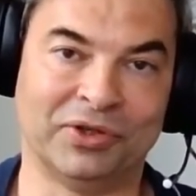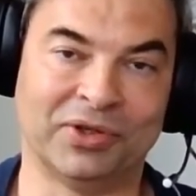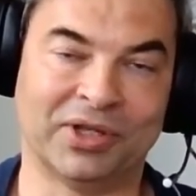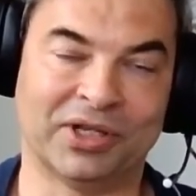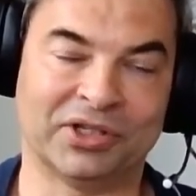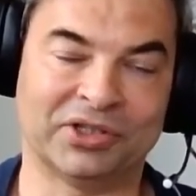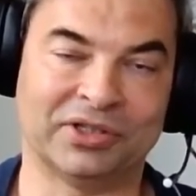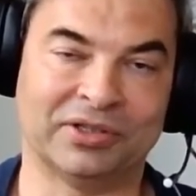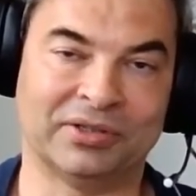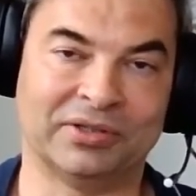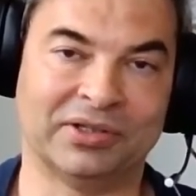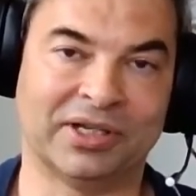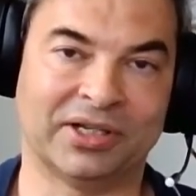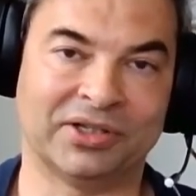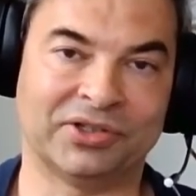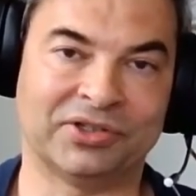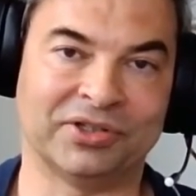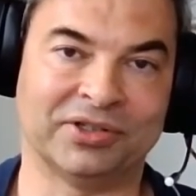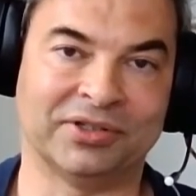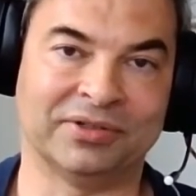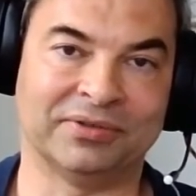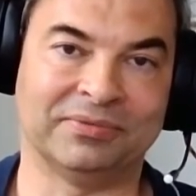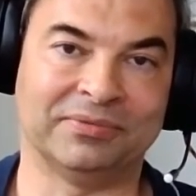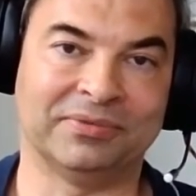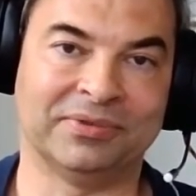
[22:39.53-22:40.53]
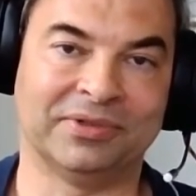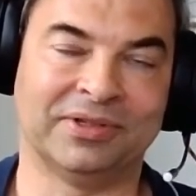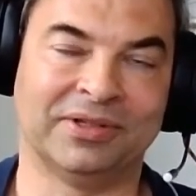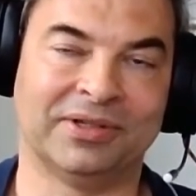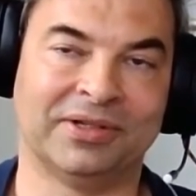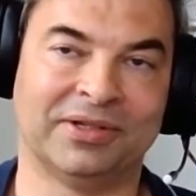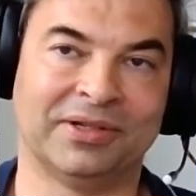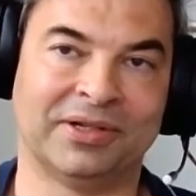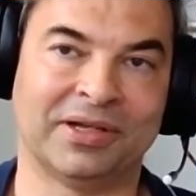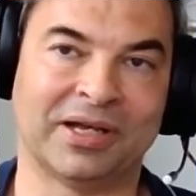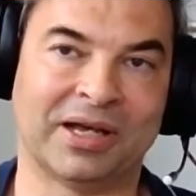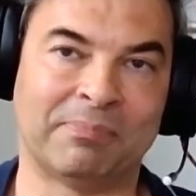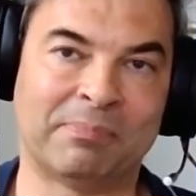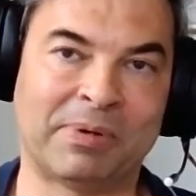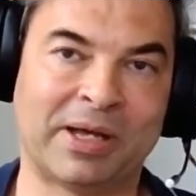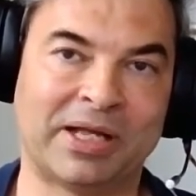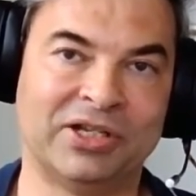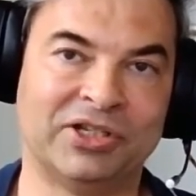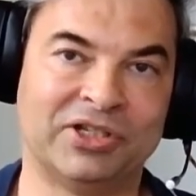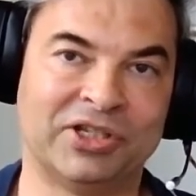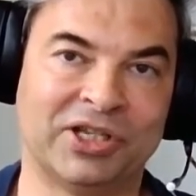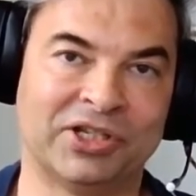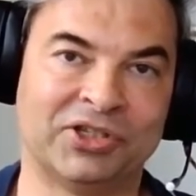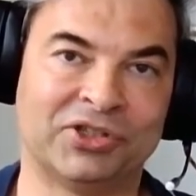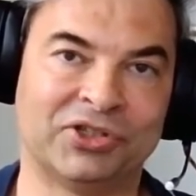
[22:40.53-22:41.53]
That's a pen
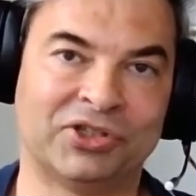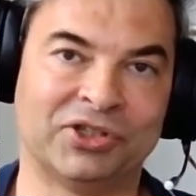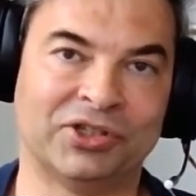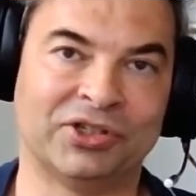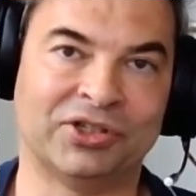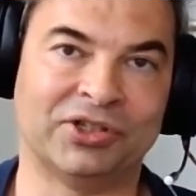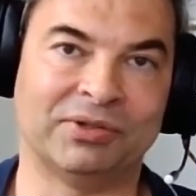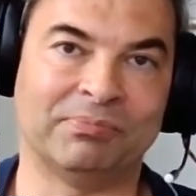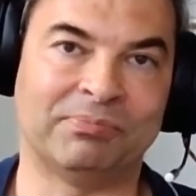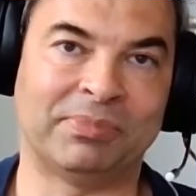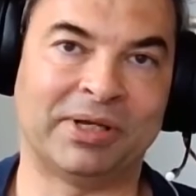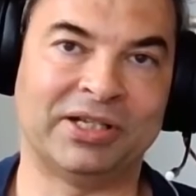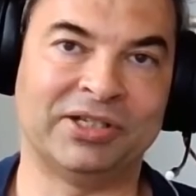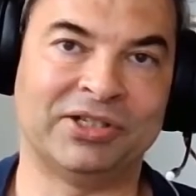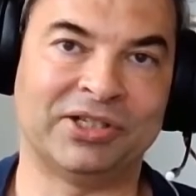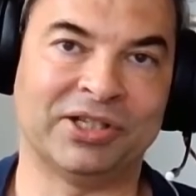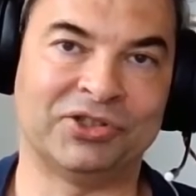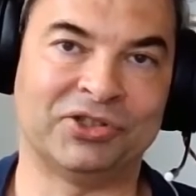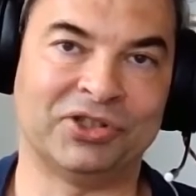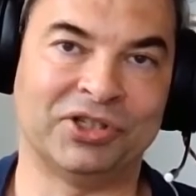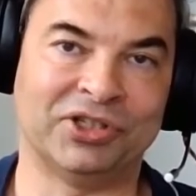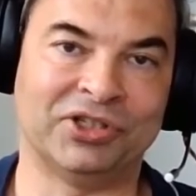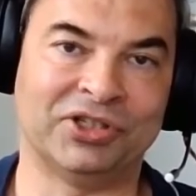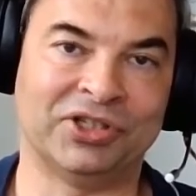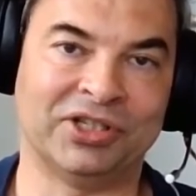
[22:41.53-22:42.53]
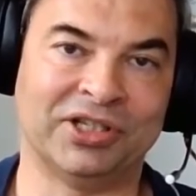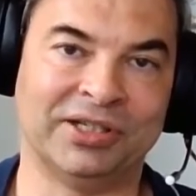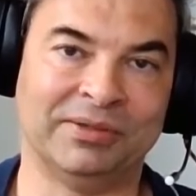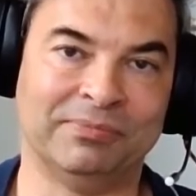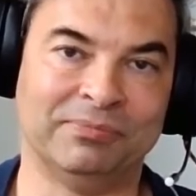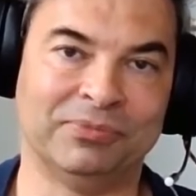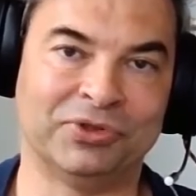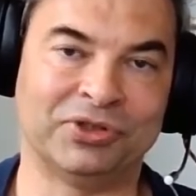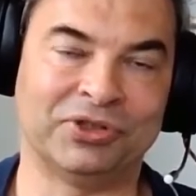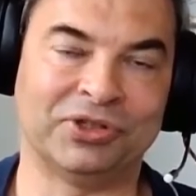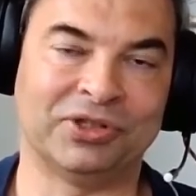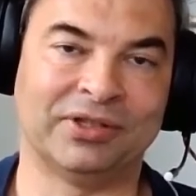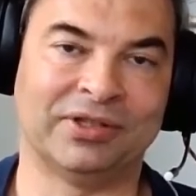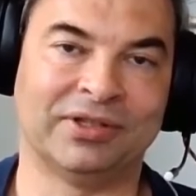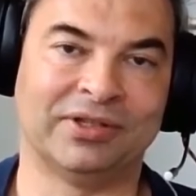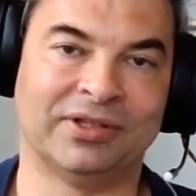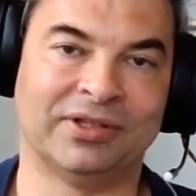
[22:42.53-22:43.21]
testing team's